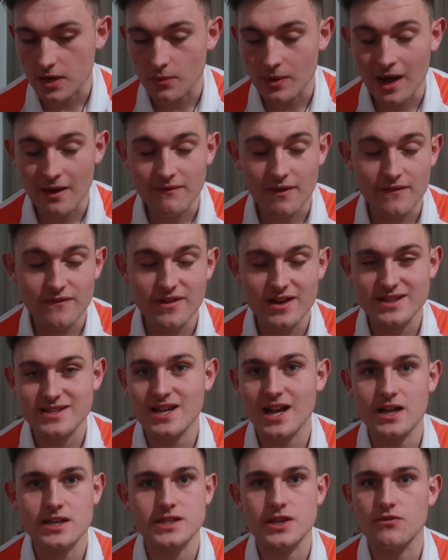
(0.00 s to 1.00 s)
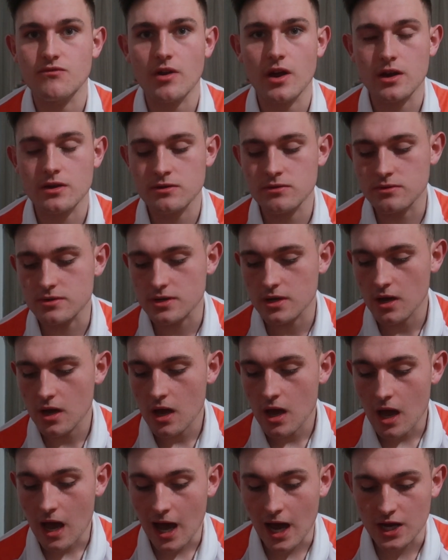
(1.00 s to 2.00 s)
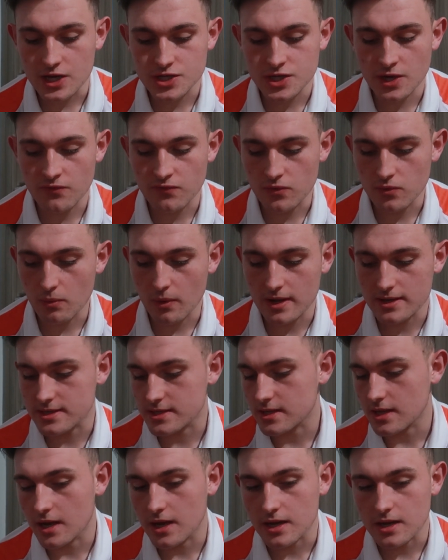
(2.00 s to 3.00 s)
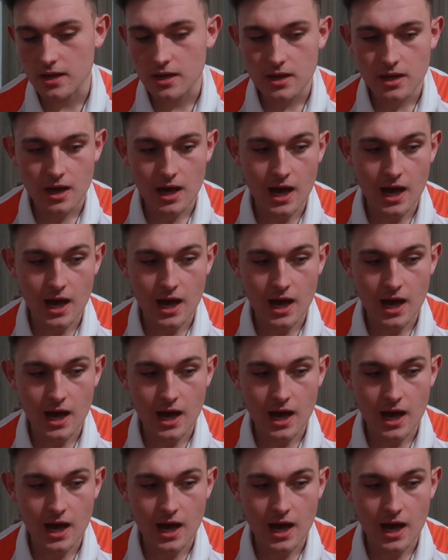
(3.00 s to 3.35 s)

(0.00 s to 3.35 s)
We have a fantastic record at Sheffield Wednesday,